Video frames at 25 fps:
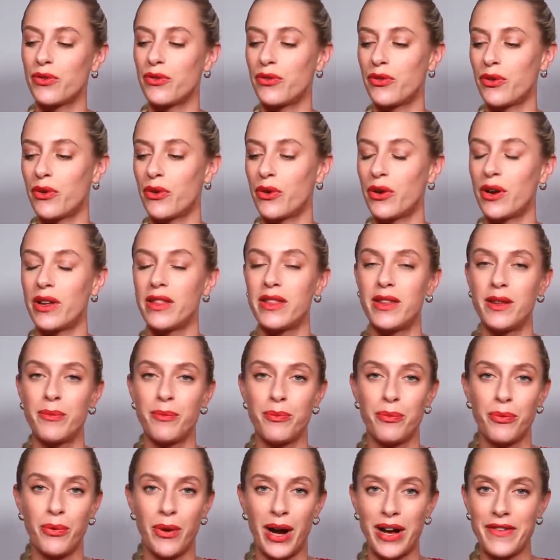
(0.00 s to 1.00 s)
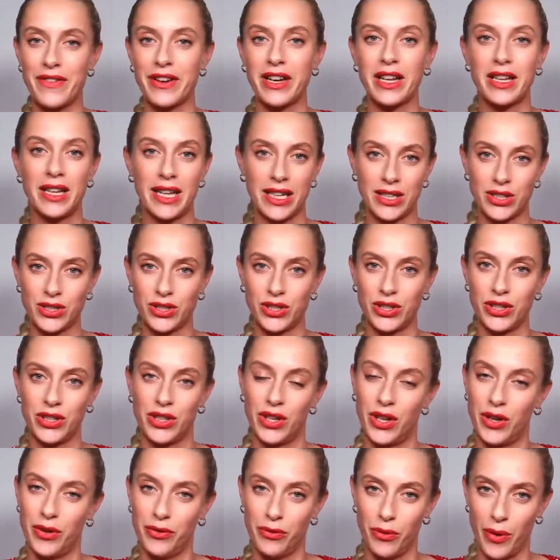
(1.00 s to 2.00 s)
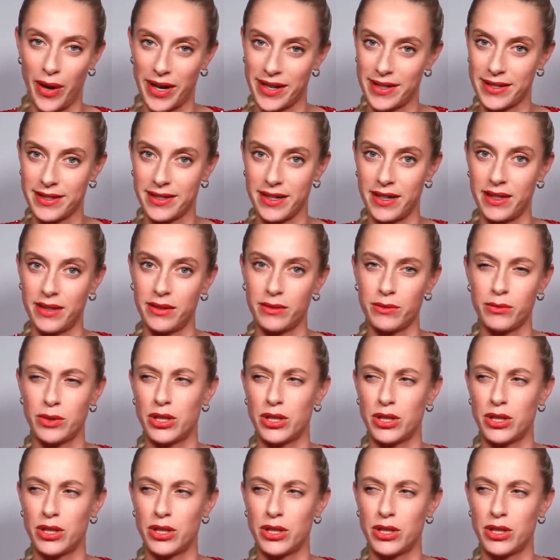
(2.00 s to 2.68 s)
for the private collection of YSL,